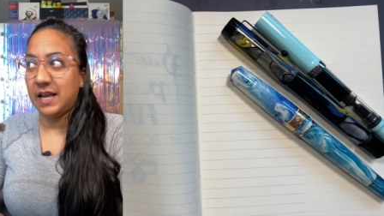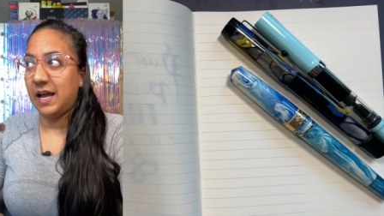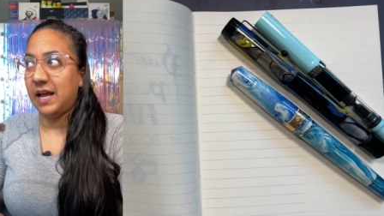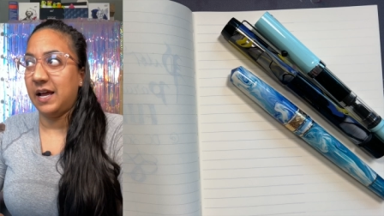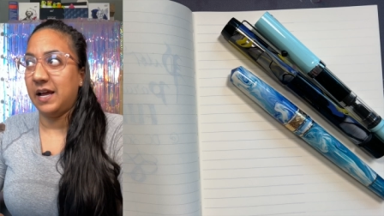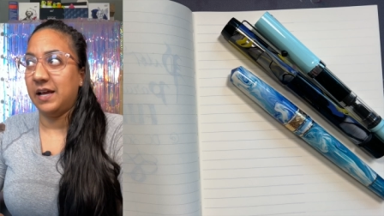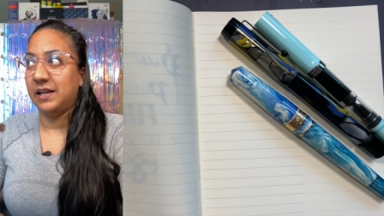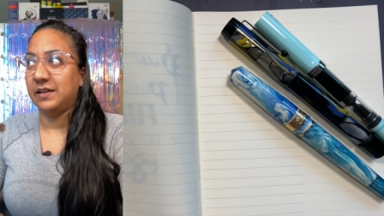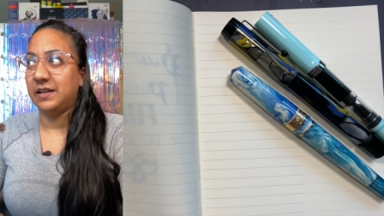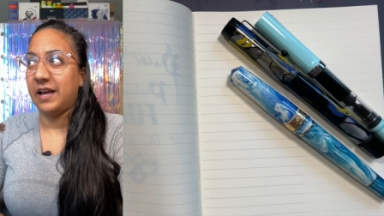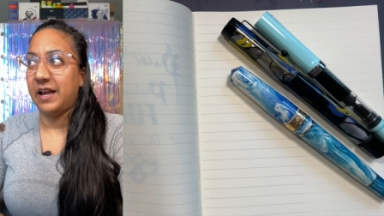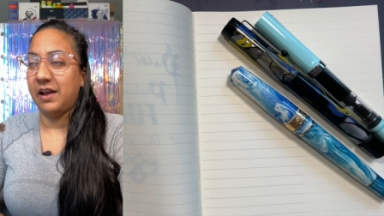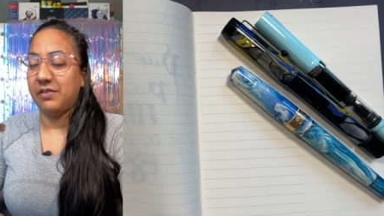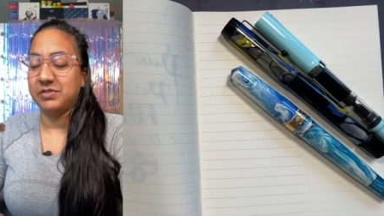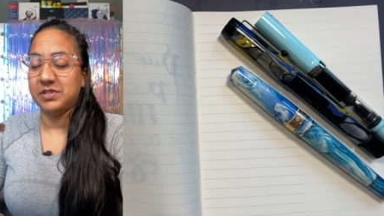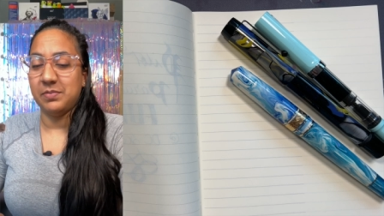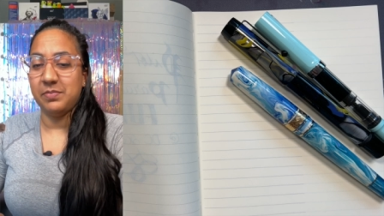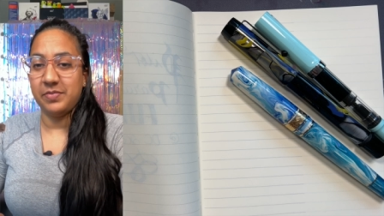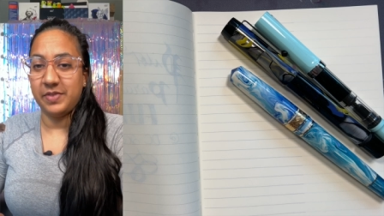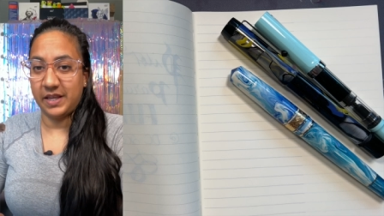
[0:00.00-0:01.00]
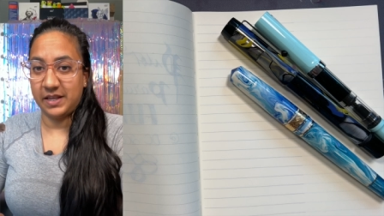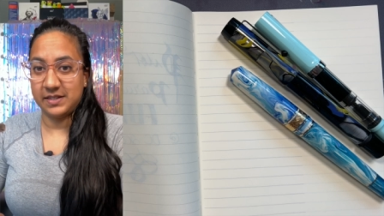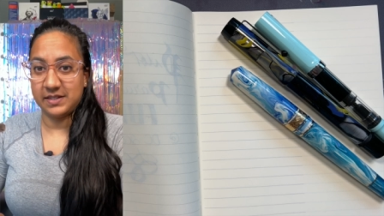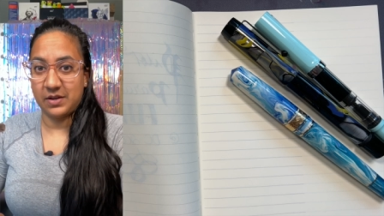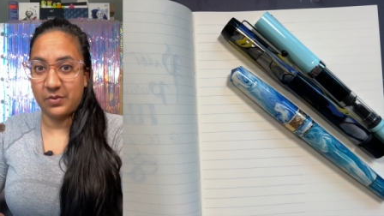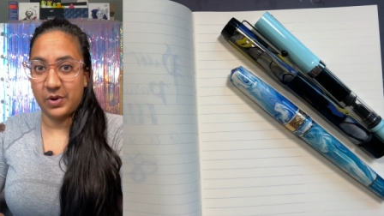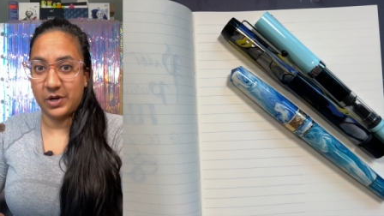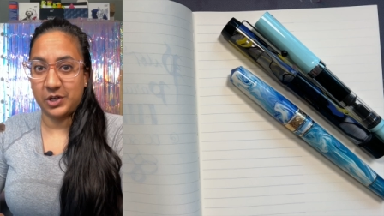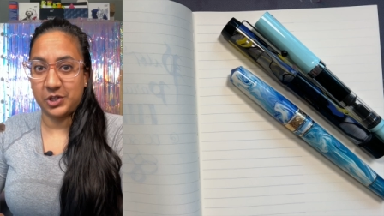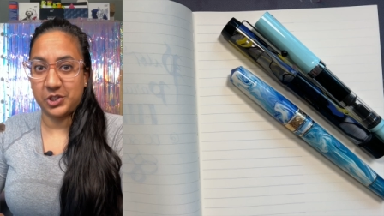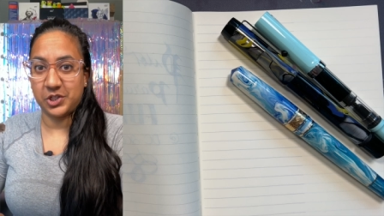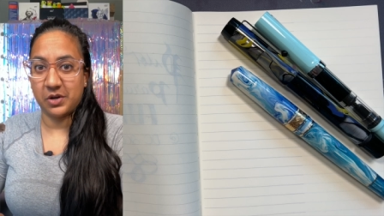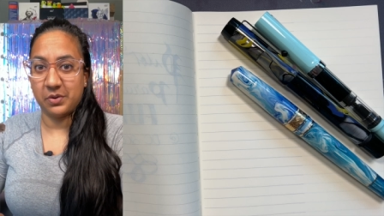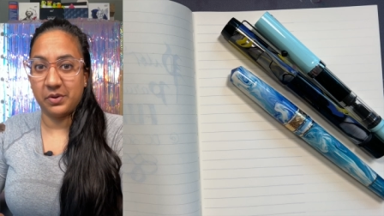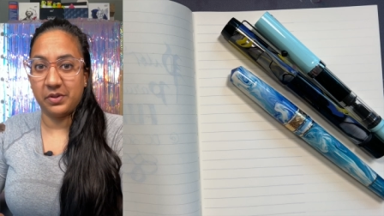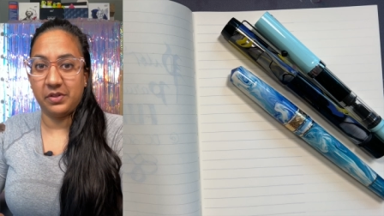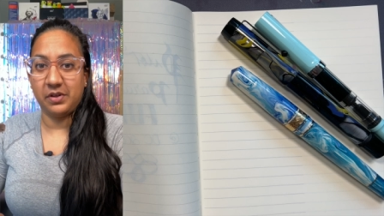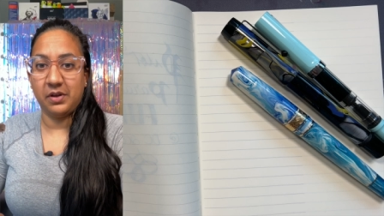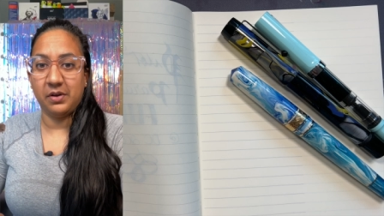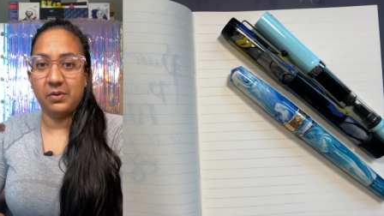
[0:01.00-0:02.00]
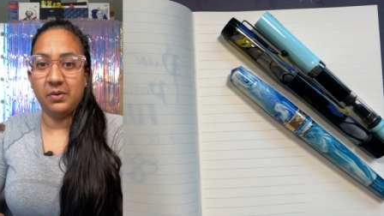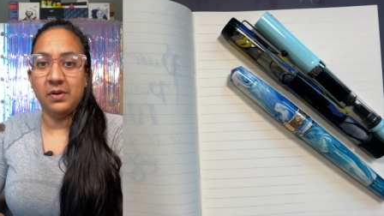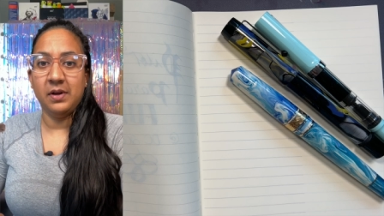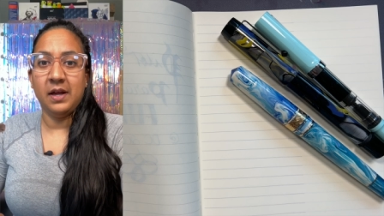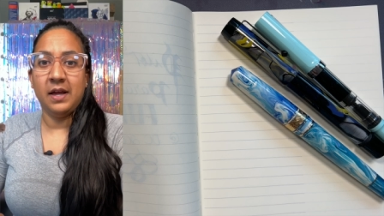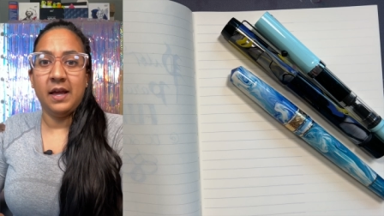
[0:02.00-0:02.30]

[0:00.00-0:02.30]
and I have some things I want to share with you.